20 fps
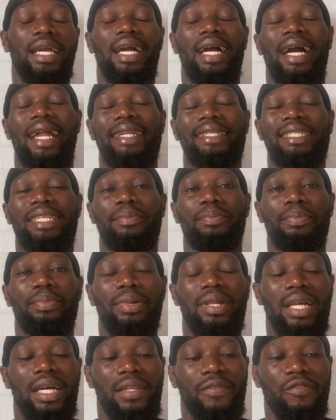and it's a
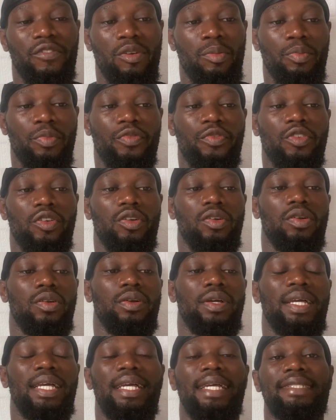platform for
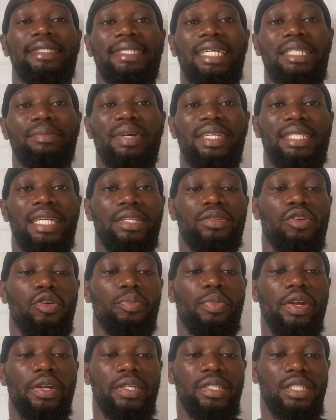head-by-head
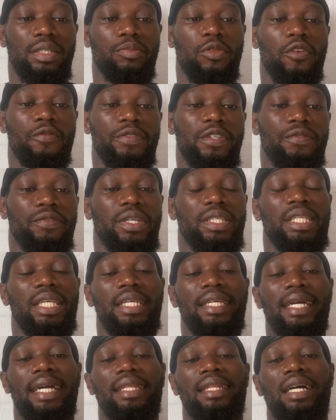comparison of different
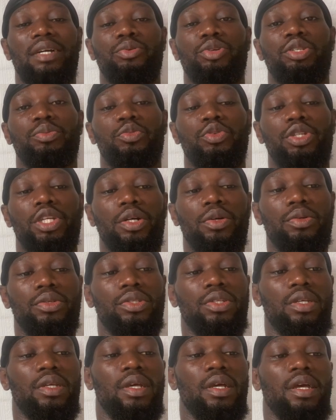AI language models